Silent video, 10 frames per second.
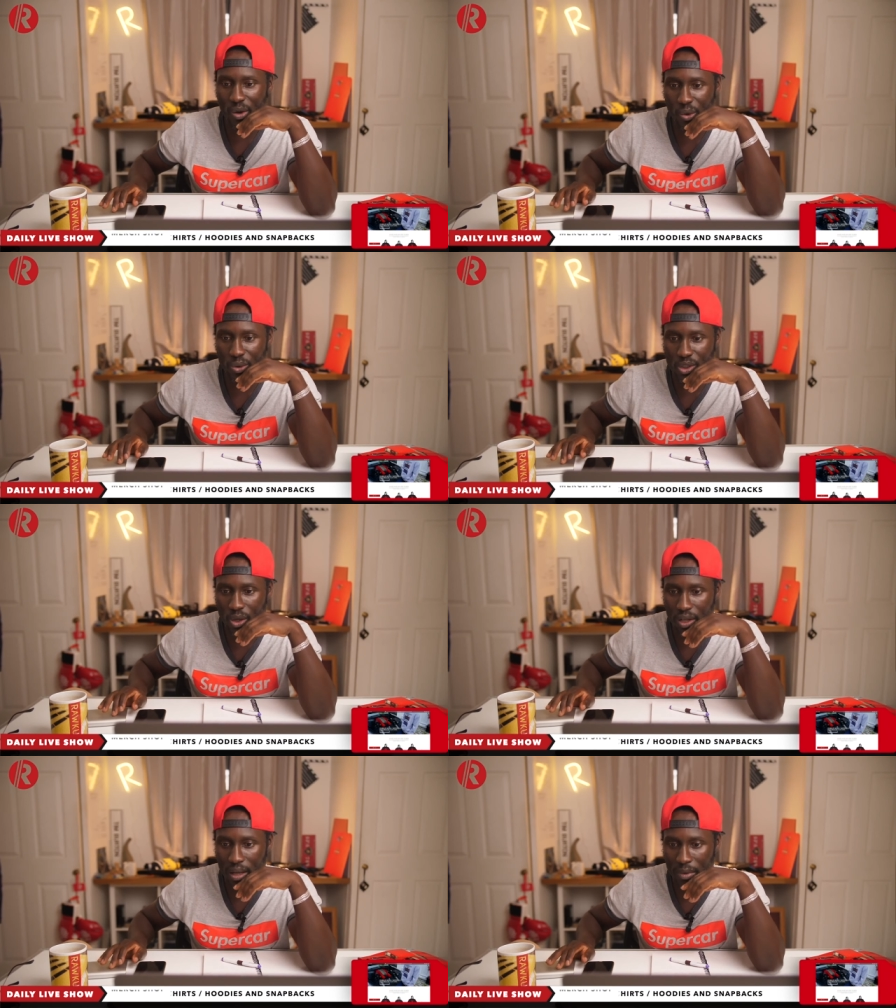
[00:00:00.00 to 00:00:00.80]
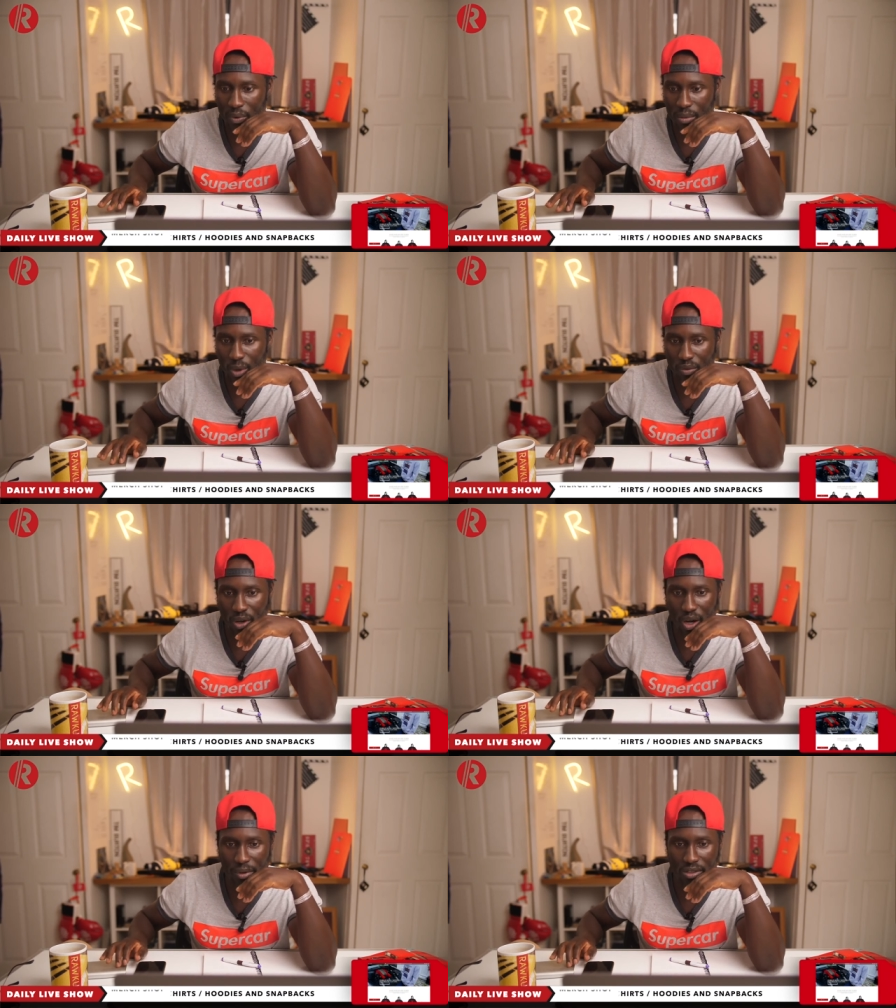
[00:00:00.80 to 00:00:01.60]
cool. So let me read more of your
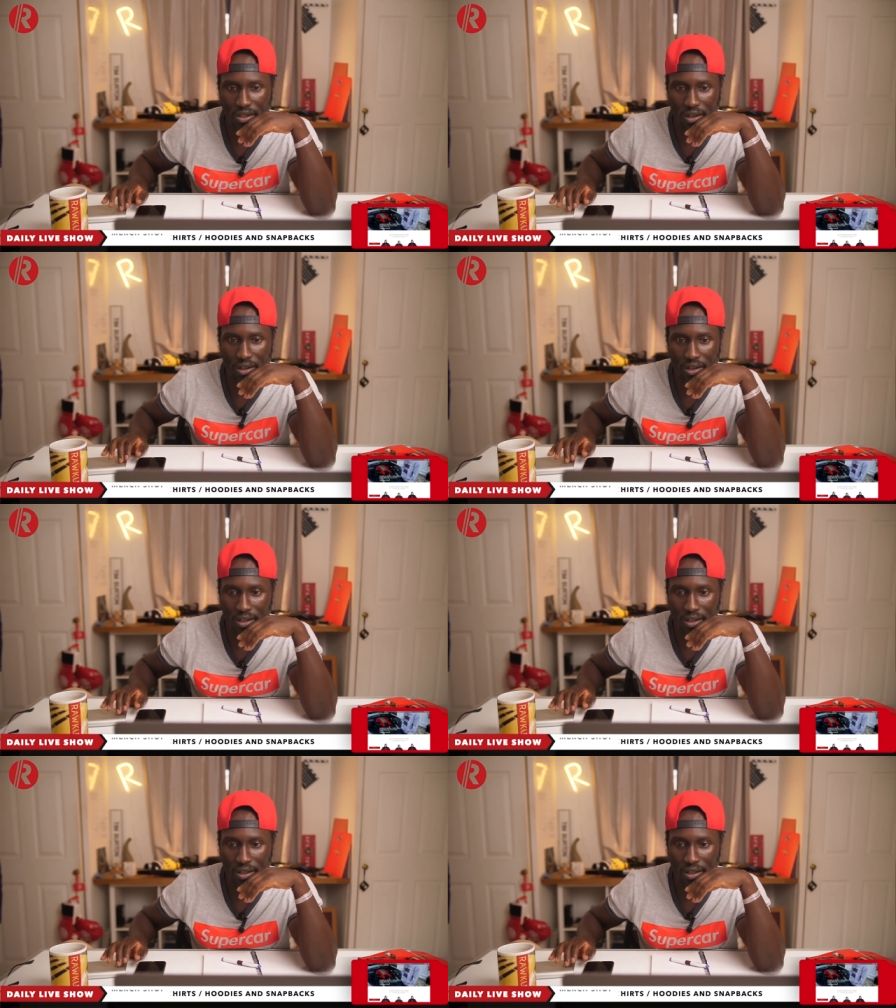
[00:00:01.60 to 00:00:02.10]
comments here